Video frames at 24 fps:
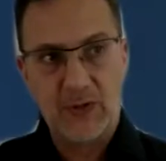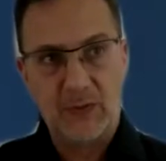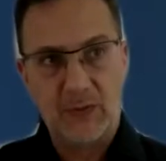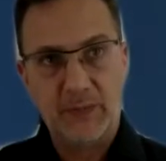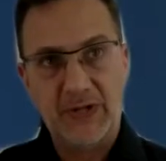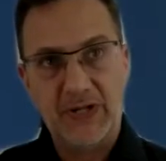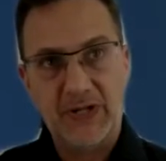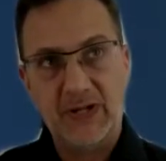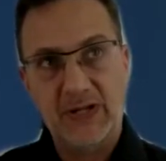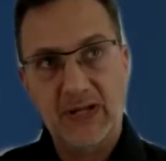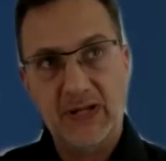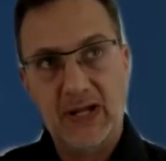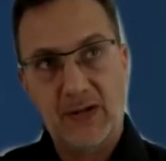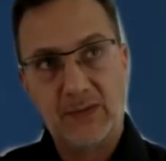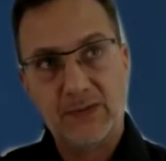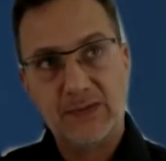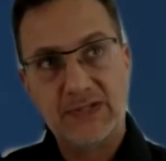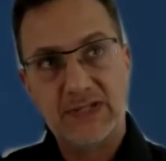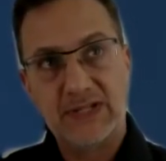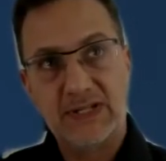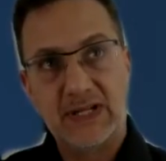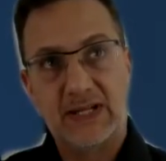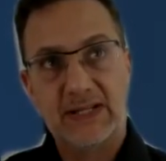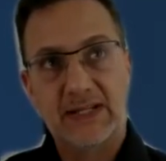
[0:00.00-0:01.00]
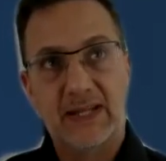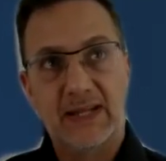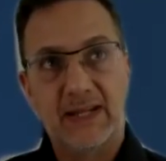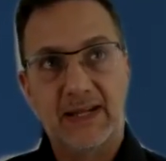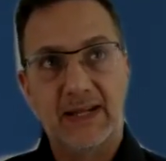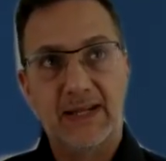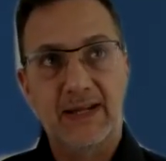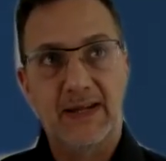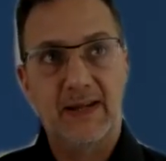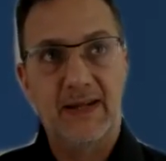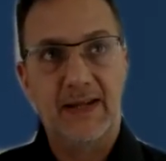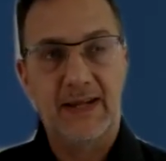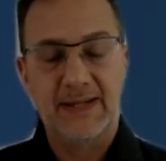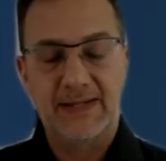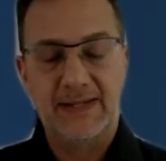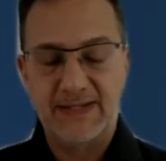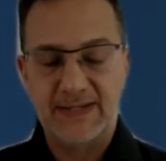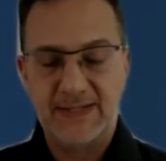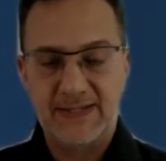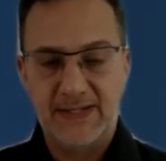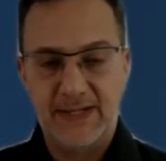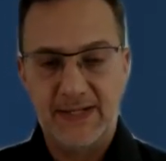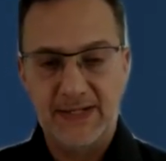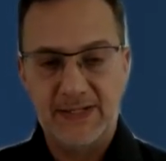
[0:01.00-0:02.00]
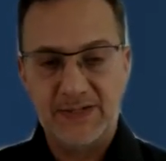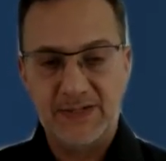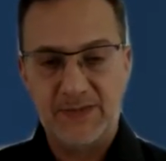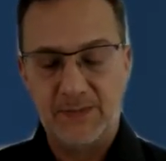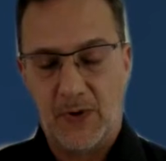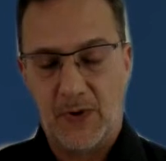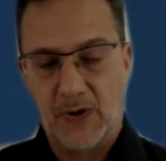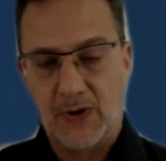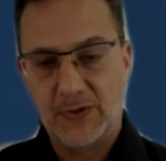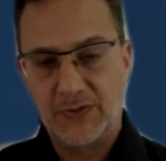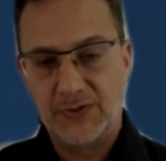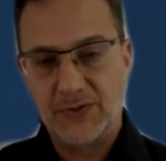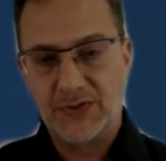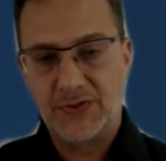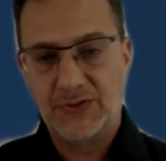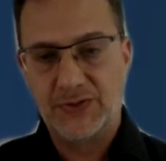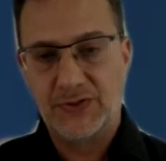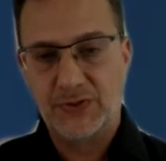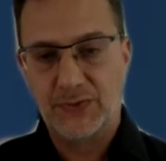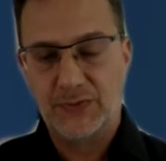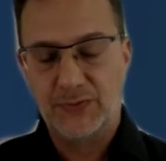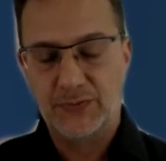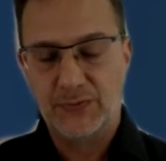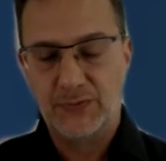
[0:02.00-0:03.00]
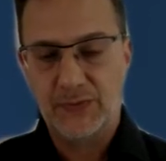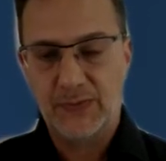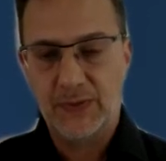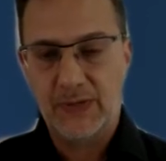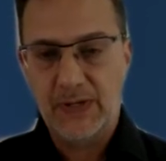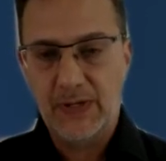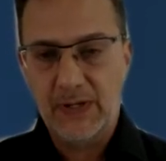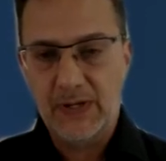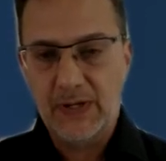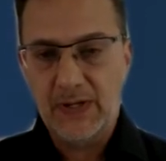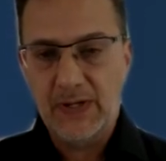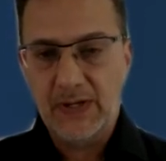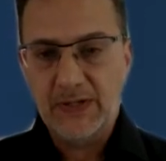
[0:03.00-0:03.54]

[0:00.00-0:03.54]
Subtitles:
will be announced, I think, in a later stage, March, June.